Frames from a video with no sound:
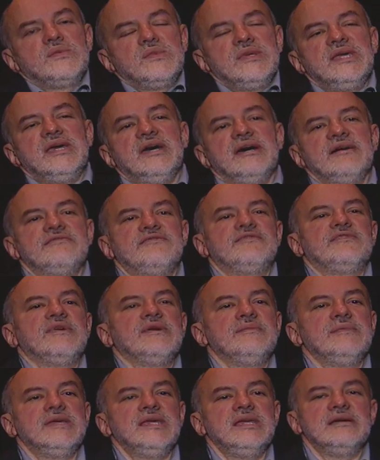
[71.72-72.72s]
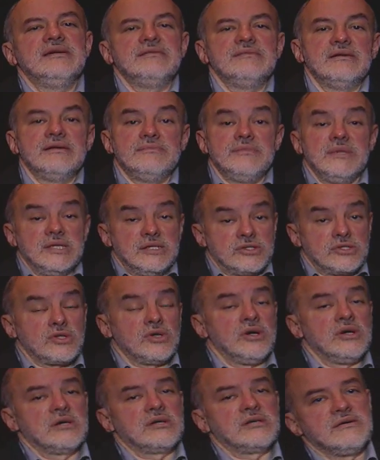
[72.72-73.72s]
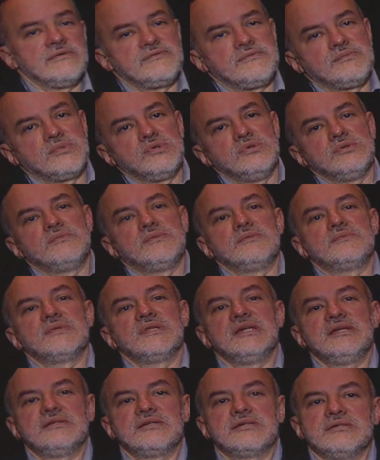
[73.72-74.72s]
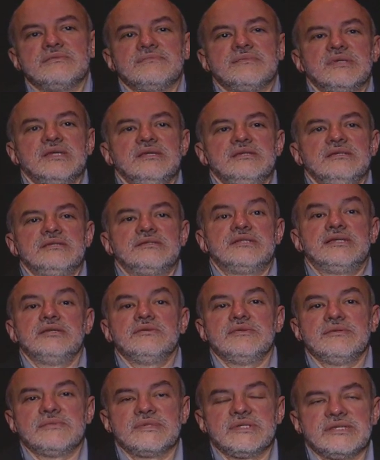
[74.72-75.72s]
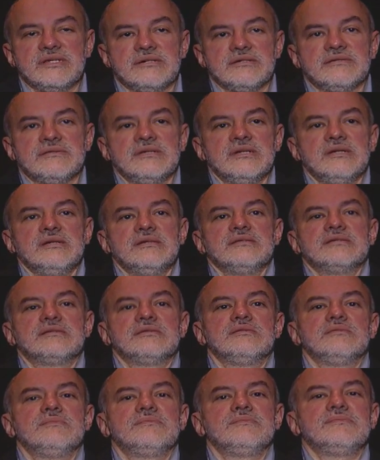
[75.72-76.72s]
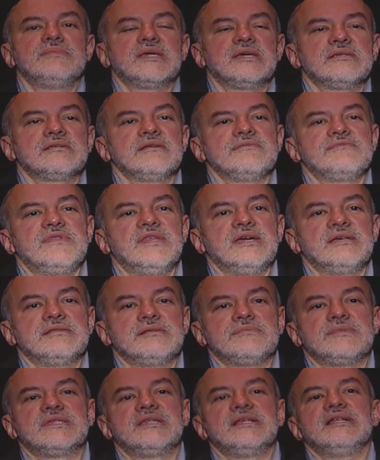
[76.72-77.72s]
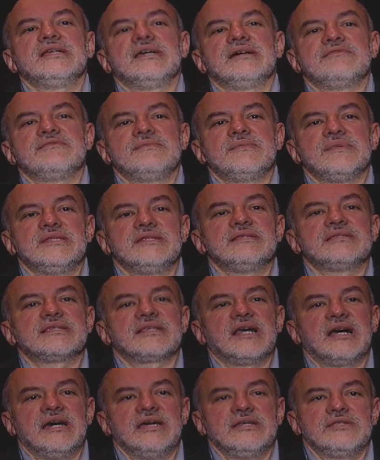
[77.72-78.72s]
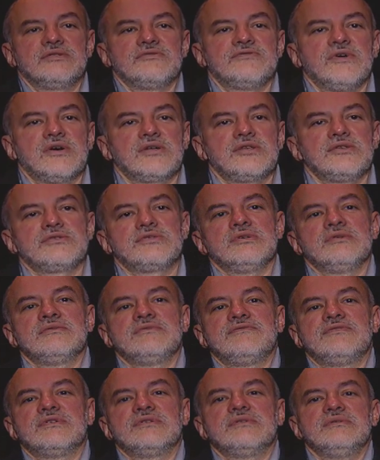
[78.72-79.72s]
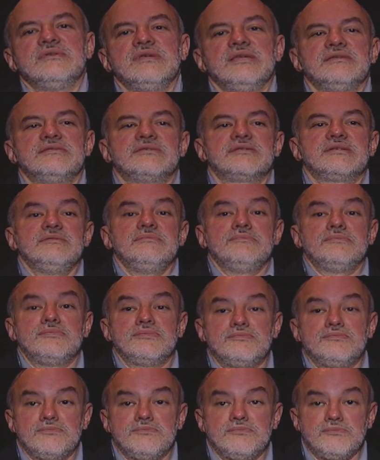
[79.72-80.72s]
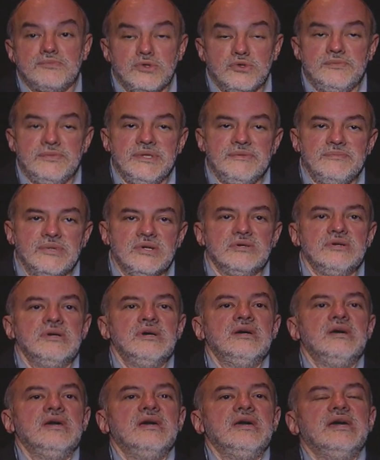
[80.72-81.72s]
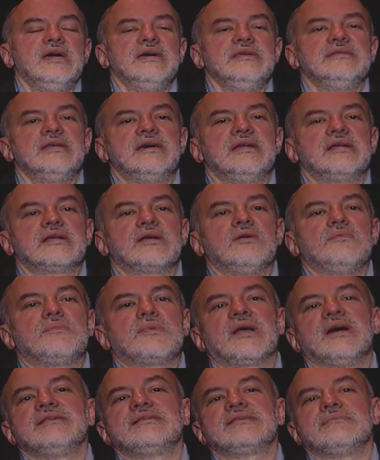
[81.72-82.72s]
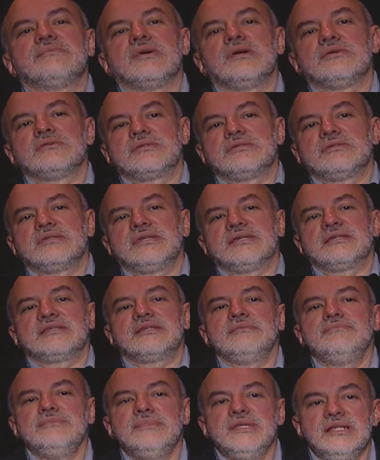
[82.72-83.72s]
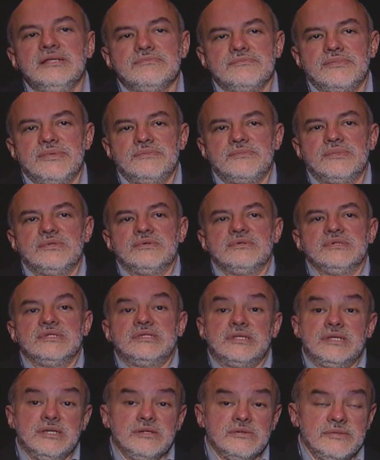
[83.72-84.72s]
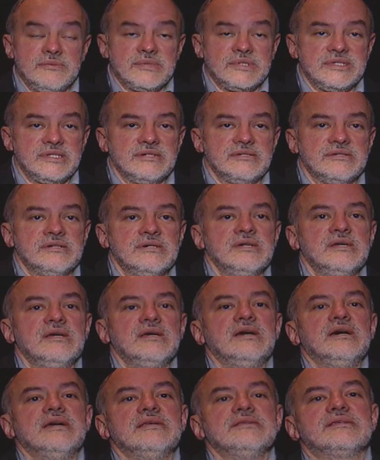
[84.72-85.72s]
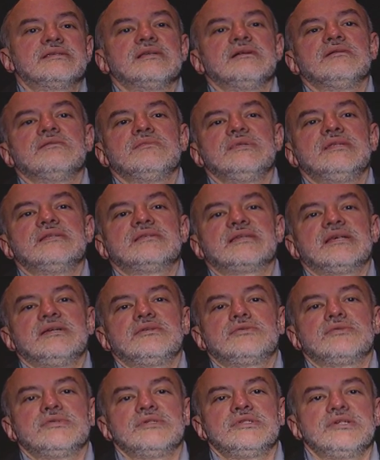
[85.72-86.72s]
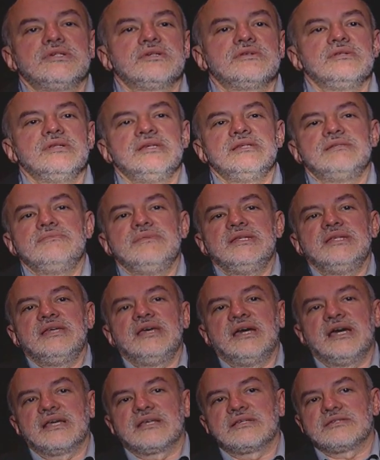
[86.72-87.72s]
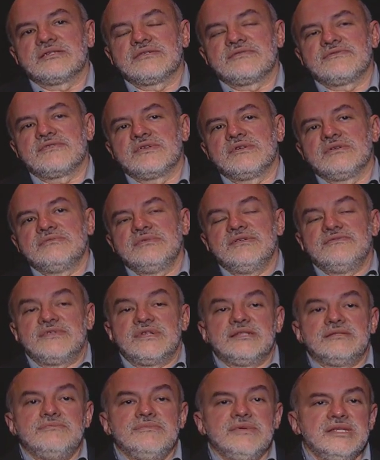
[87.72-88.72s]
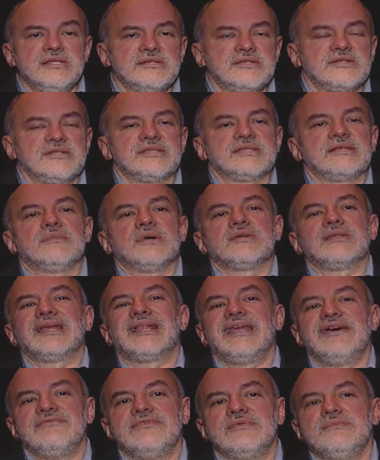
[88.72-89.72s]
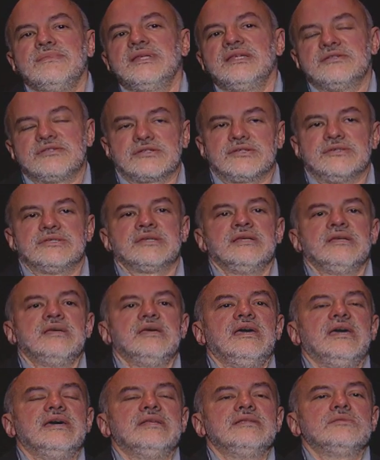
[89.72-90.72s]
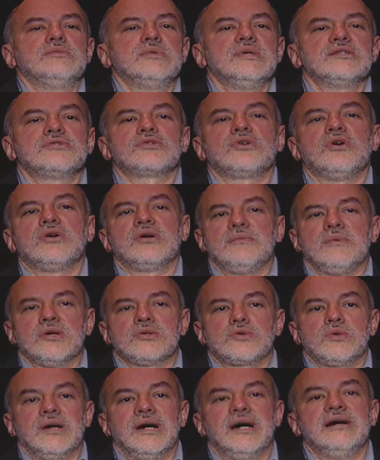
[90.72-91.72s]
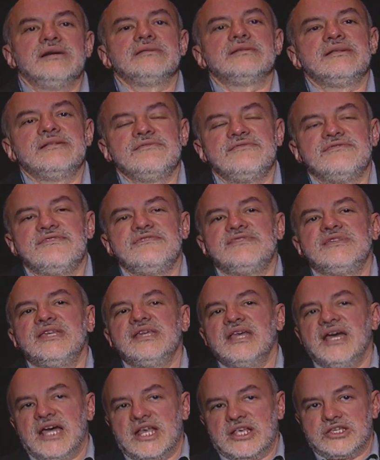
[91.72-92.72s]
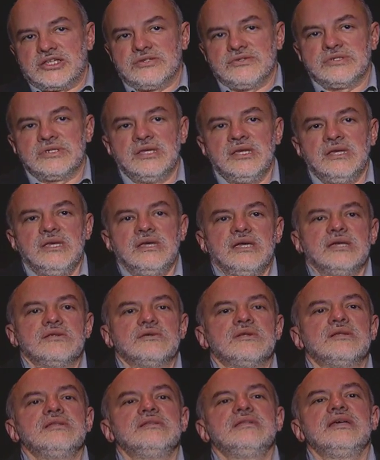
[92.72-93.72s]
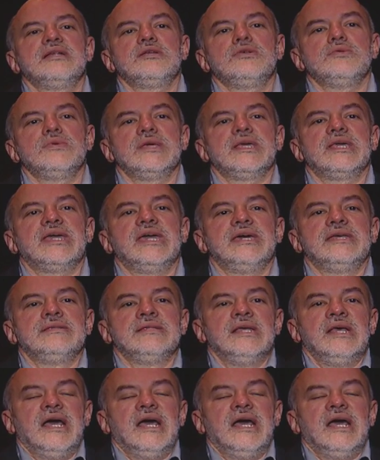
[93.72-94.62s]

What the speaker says: We have, a big stock of poor population still in Brazil. So because of that, the Brazilian government decided to focus on very extreme poor people, and they comprise about 16 million people still in Brazil. And so we decided to articulate many actions from different ministries, about 11 ministries, and we are talking about 115 actions, in order that we can